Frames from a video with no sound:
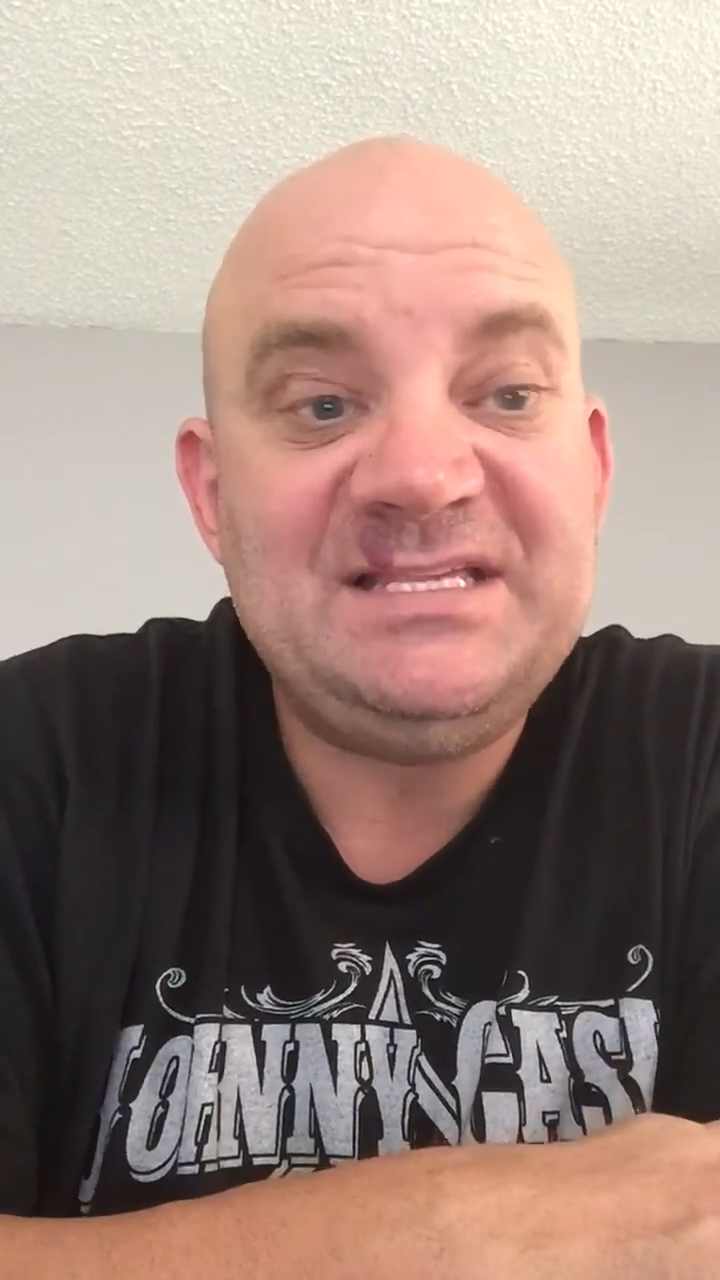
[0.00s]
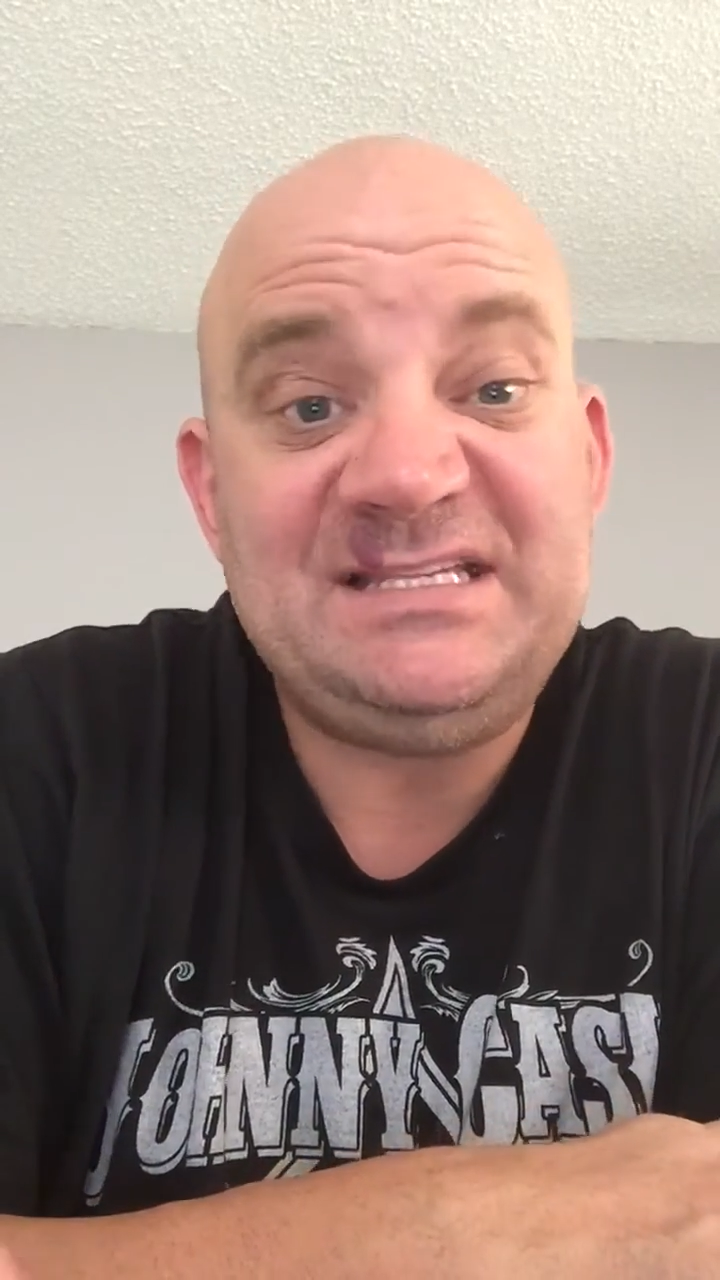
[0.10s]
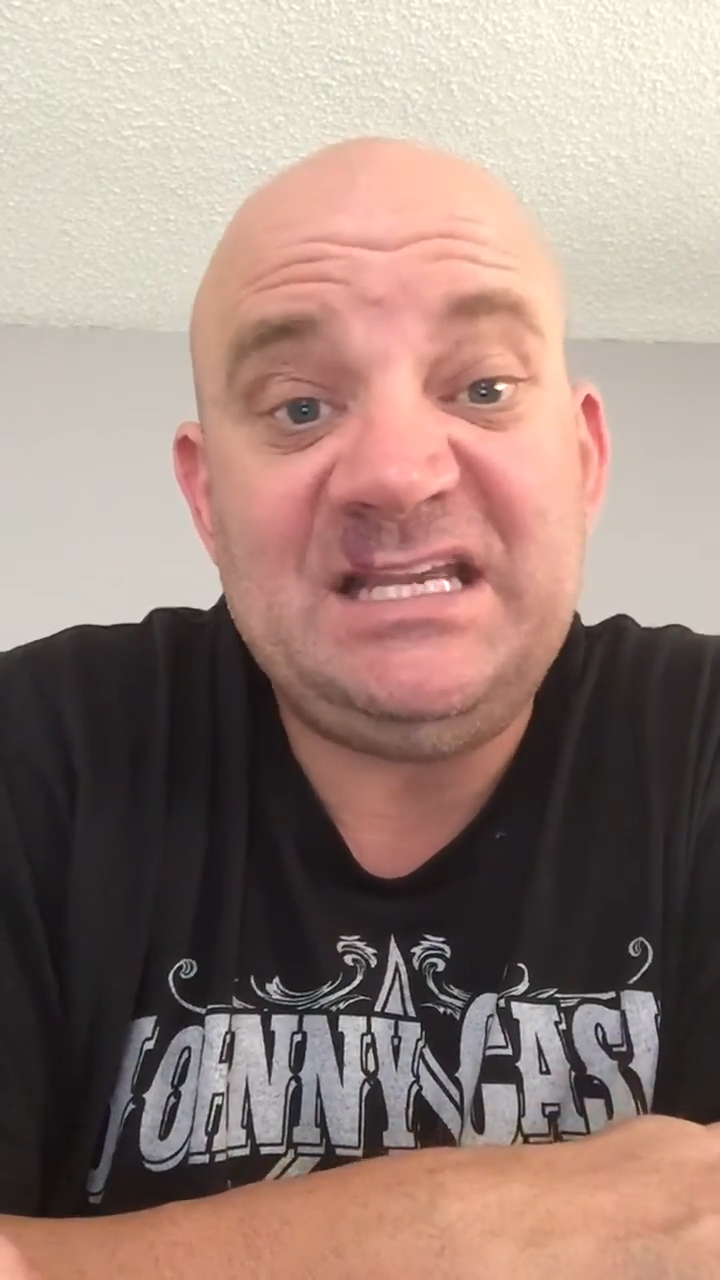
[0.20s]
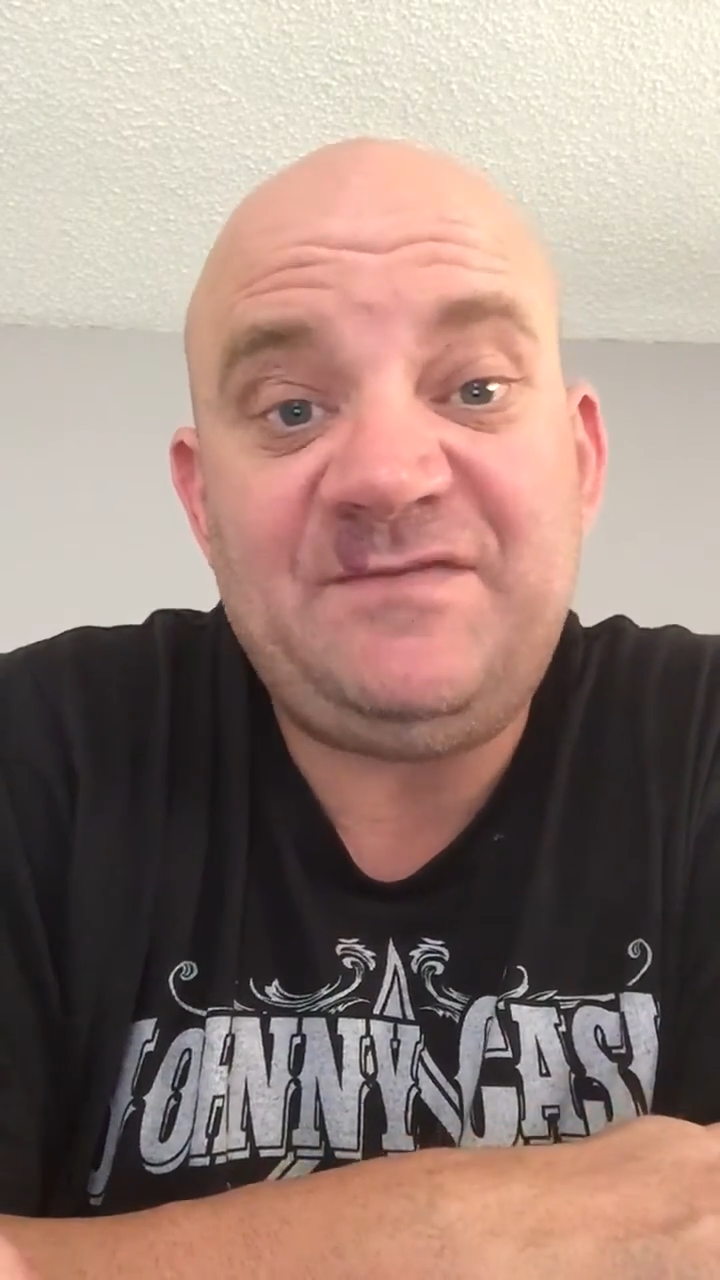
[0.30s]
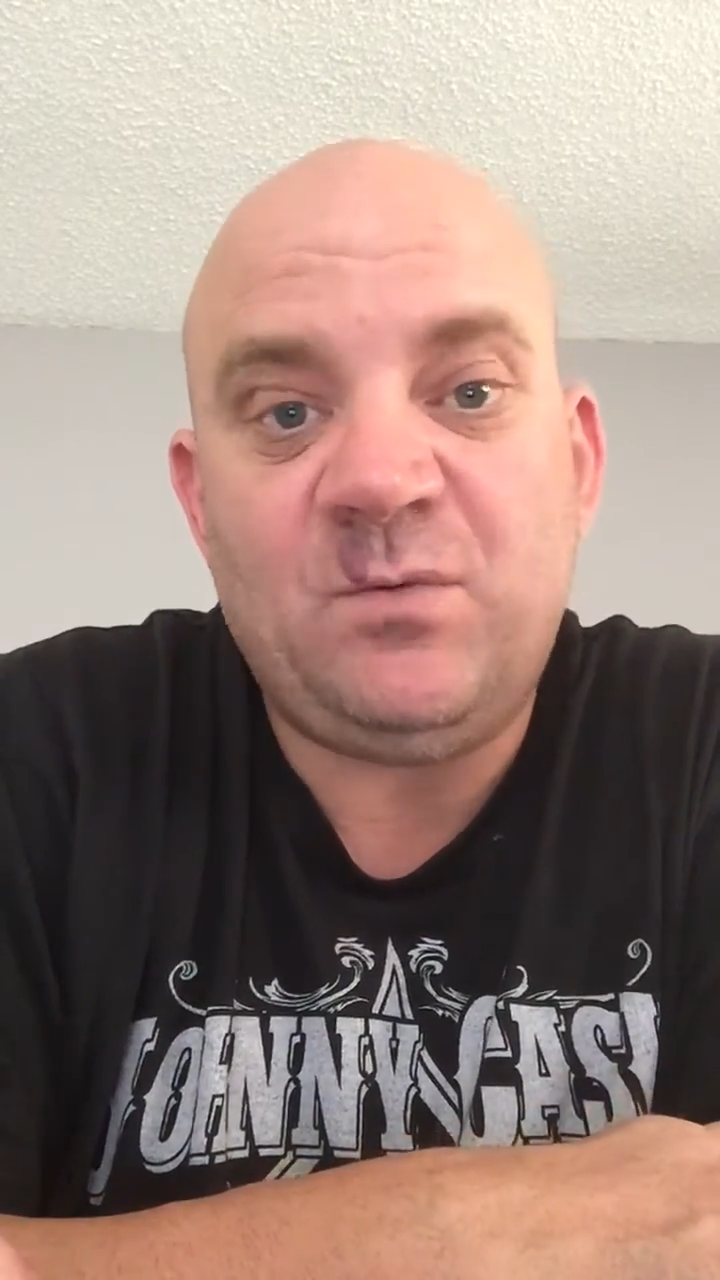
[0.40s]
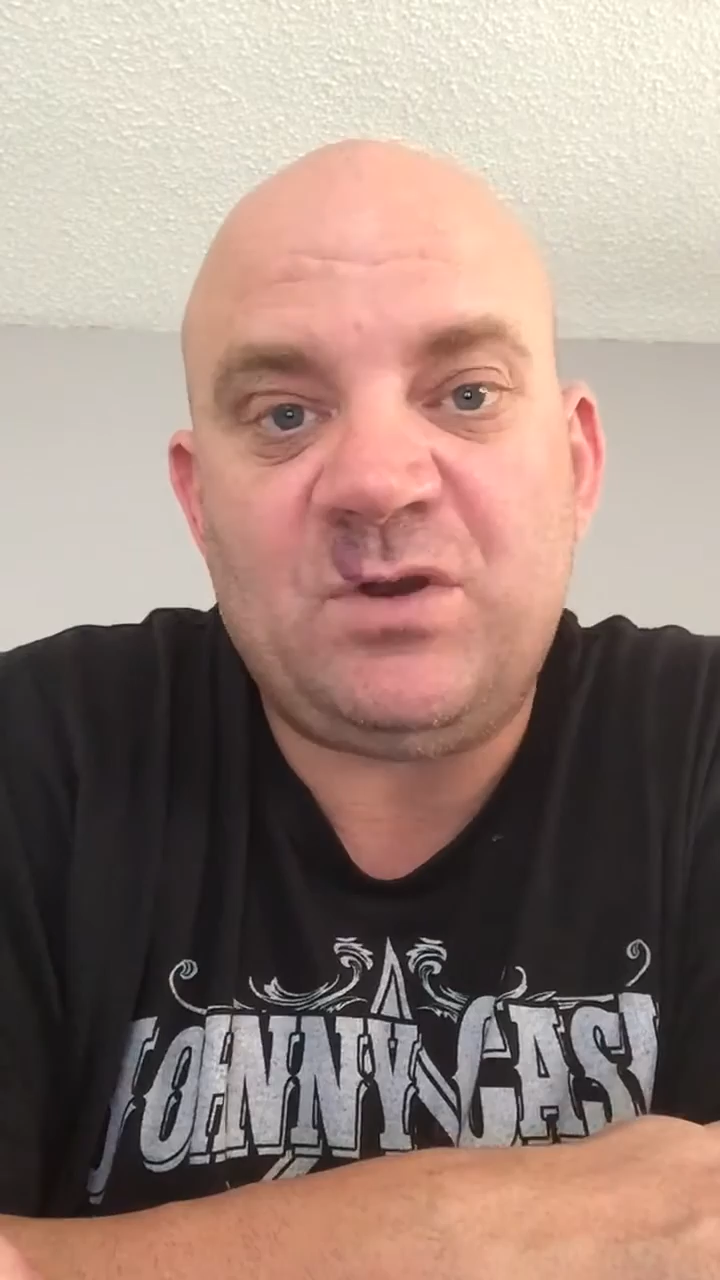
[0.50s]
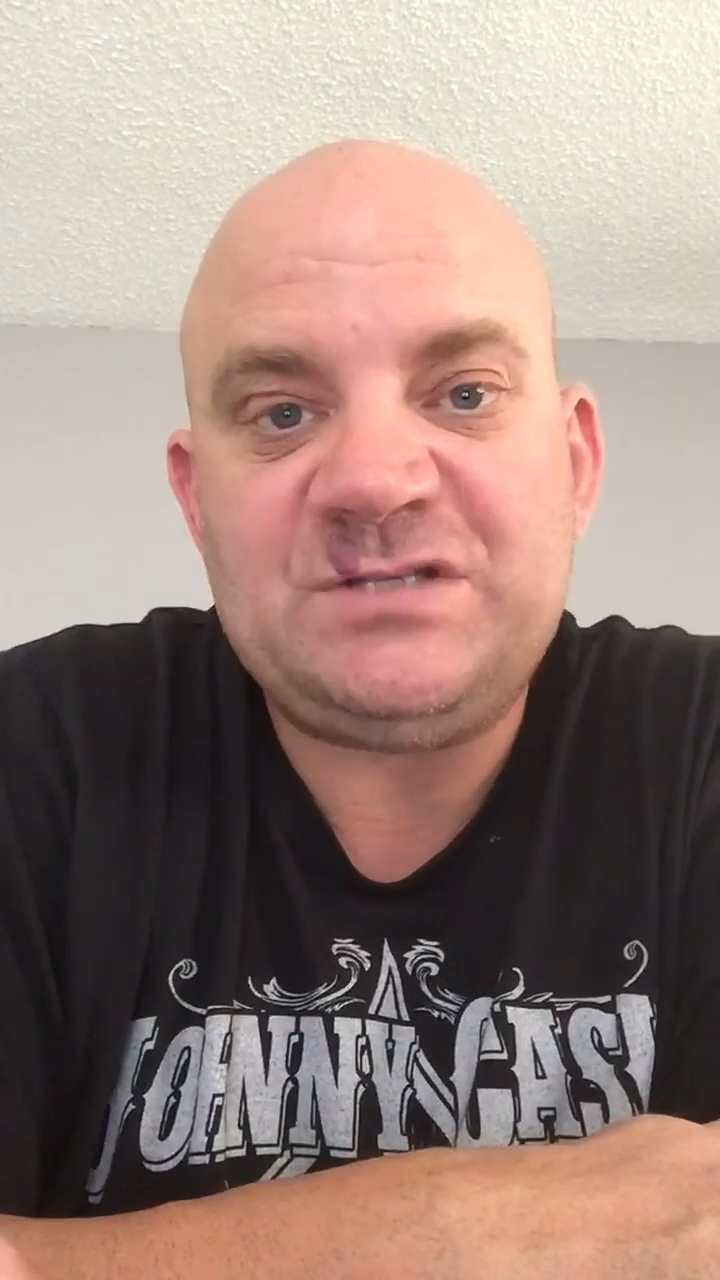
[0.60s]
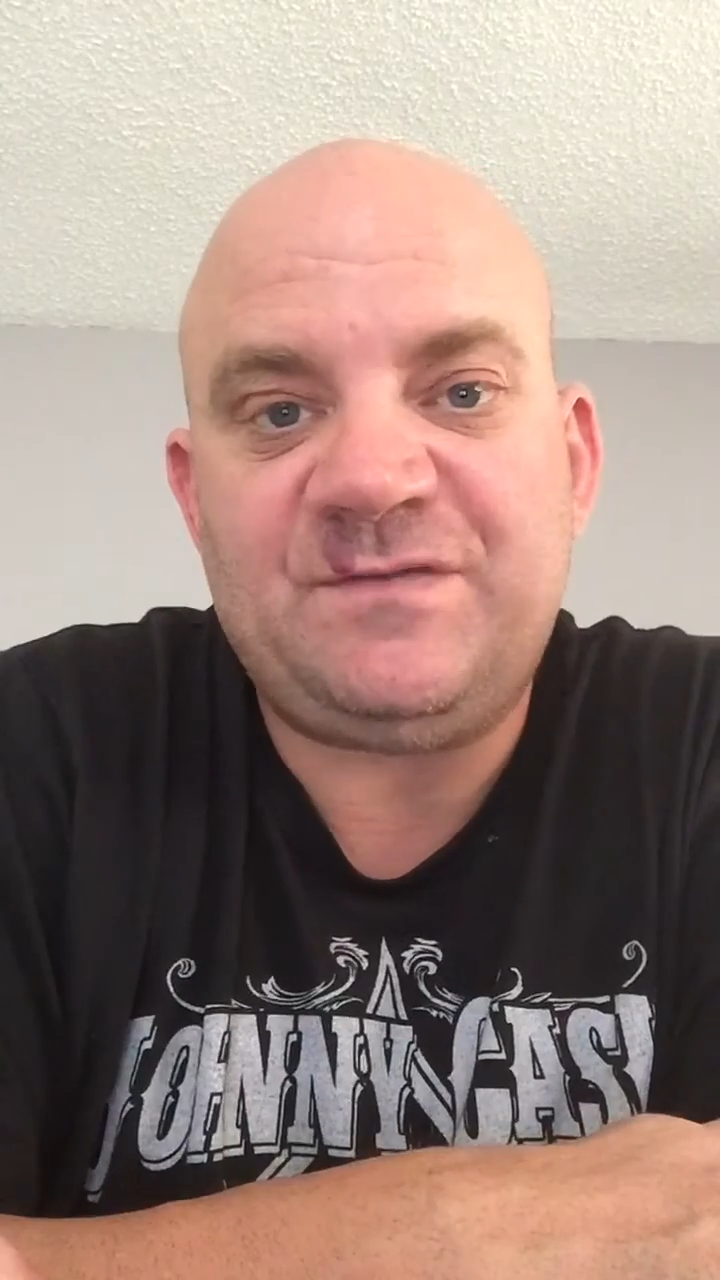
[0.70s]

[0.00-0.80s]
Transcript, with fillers: seeing if it works